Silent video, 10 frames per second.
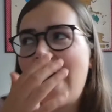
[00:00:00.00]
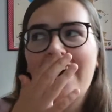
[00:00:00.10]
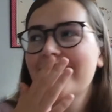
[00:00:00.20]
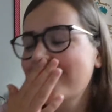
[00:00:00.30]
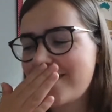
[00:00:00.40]

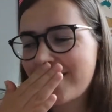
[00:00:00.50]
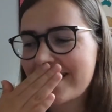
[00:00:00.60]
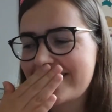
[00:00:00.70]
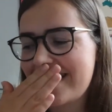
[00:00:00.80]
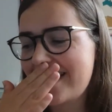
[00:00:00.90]
I don't know if I
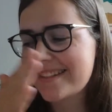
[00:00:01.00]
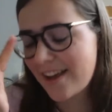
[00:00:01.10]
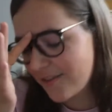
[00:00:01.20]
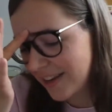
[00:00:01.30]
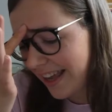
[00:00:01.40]
can say this
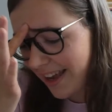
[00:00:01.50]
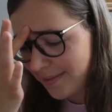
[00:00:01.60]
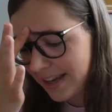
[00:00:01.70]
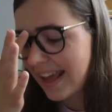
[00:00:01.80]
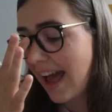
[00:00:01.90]
I feel like
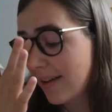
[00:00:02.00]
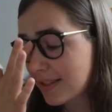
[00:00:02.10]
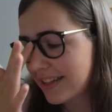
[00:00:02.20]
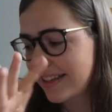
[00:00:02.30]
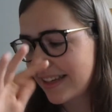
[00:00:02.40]
I'm gonna get
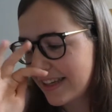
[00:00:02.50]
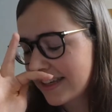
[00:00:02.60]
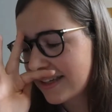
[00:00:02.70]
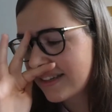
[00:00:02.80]
absolutely